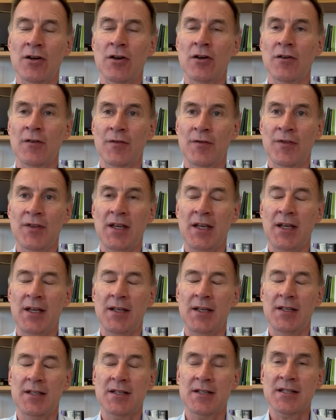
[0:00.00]
of the
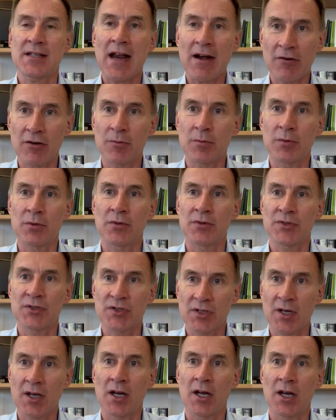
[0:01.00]
terrible
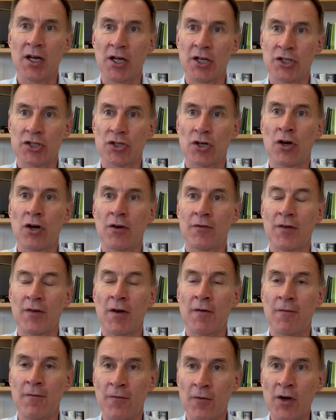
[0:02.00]
scourge of
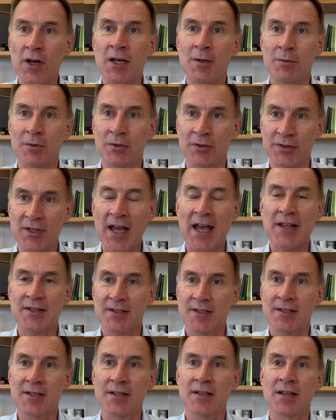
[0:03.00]
avoidable
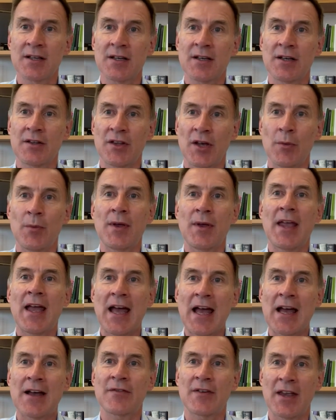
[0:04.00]
deaths that we
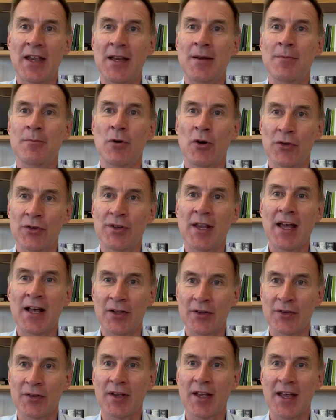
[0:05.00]
have in modern
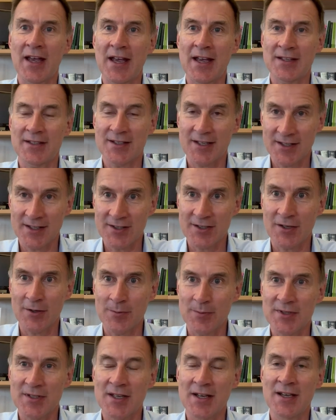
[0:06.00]
healthcare
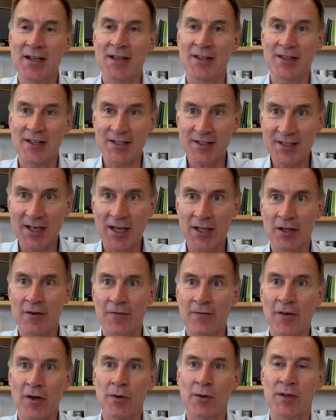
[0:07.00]
systems. This year, the
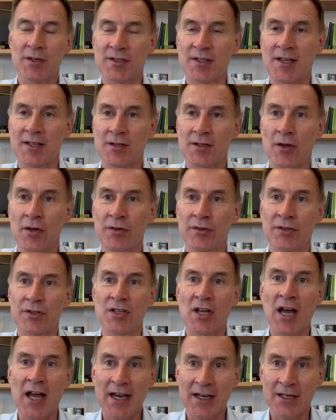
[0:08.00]
focus is on
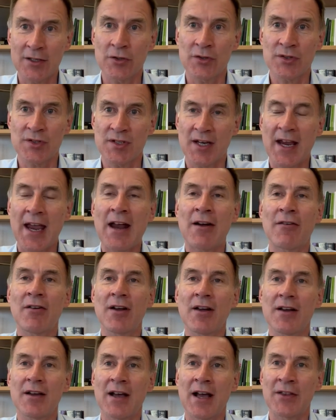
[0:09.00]
diagnostic
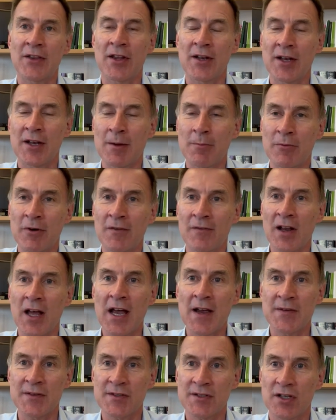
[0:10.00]
error and the number of
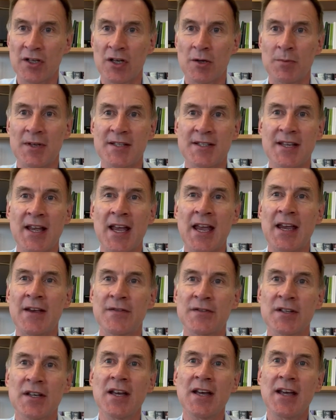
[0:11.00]
lives that could be
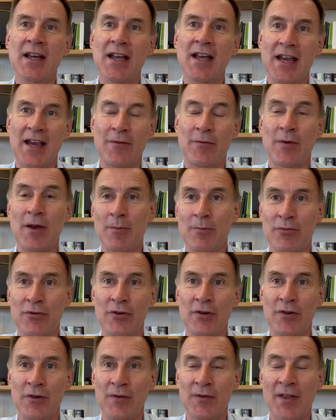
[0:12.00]
saved if we
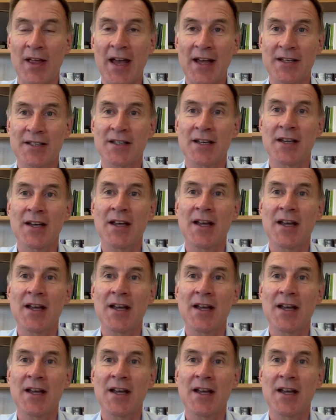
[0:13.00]
improve that.